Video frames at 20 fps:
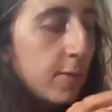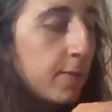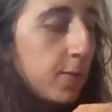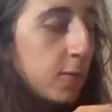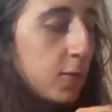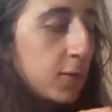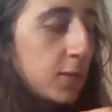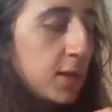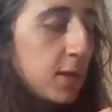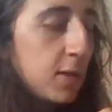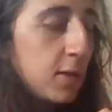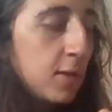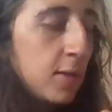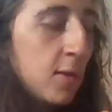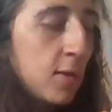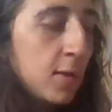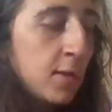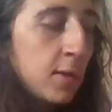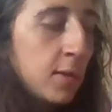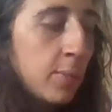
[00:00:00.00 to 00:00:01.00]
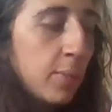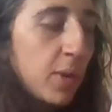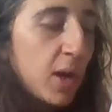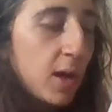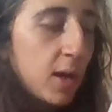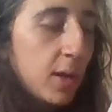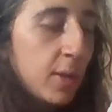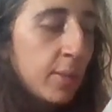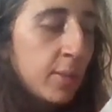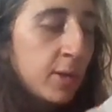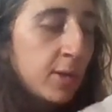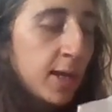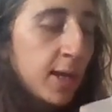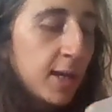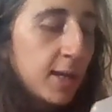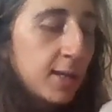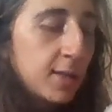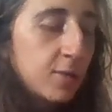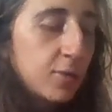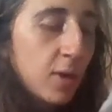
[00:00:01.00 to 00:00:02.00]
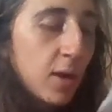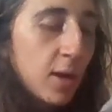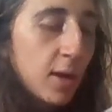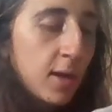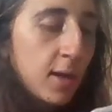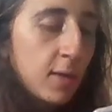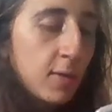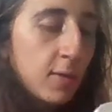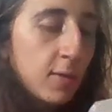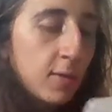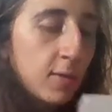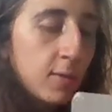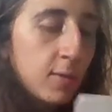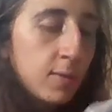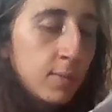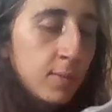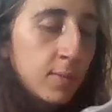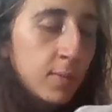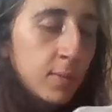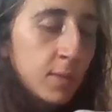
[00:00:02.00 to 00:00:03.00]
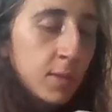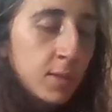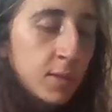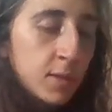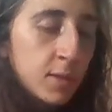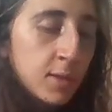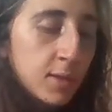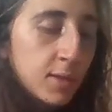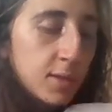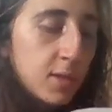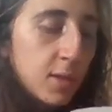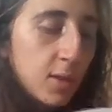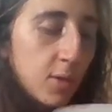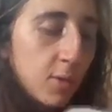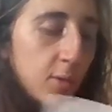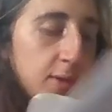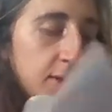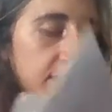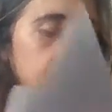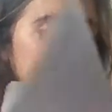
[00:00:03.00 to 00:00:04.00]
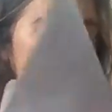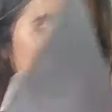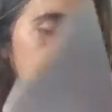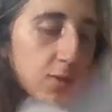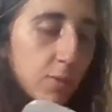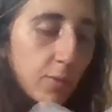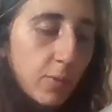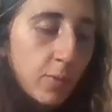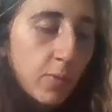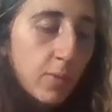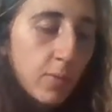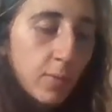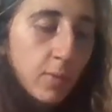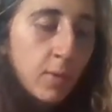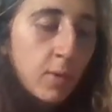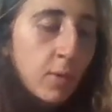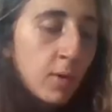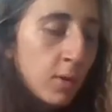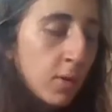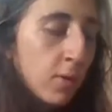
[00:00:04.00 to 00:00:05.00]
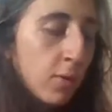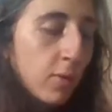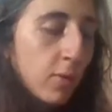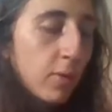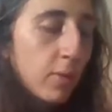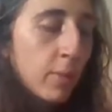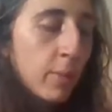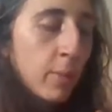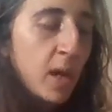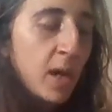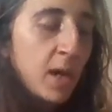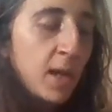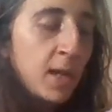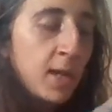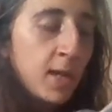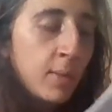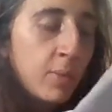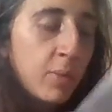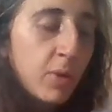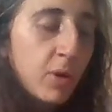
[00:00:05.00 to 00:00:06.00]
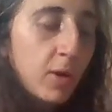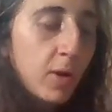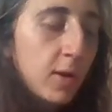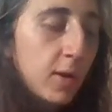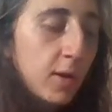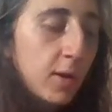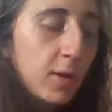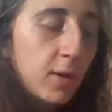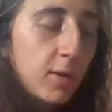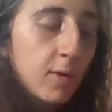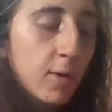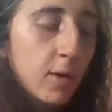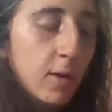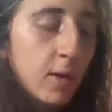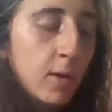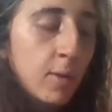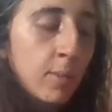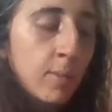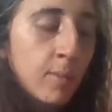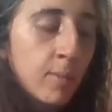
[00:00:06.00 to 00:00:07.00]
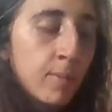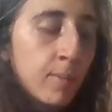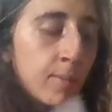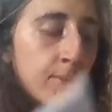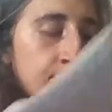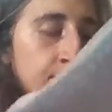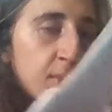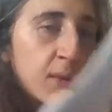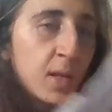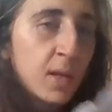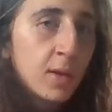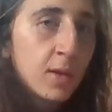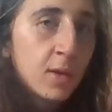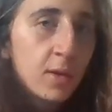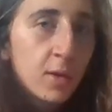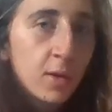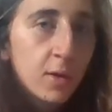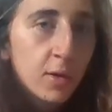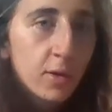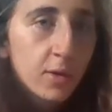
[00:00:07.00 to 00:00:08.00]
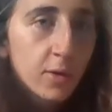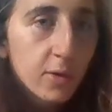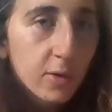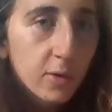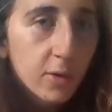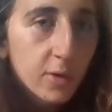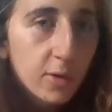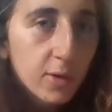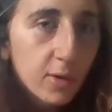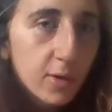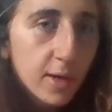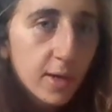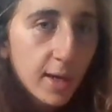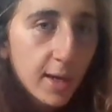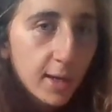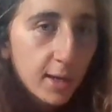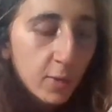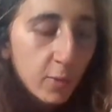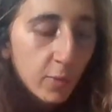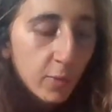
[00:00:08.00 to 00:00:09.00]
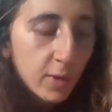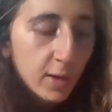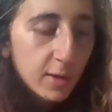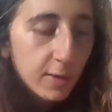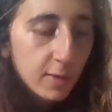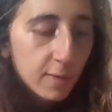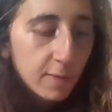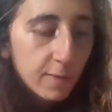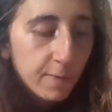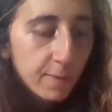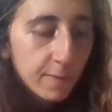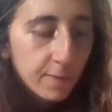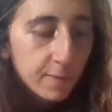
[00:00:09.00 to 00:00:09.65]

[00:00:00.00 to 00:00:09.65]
it along the bottom of that triangle. So this remaining part you're, um, you're, you're getting rid of.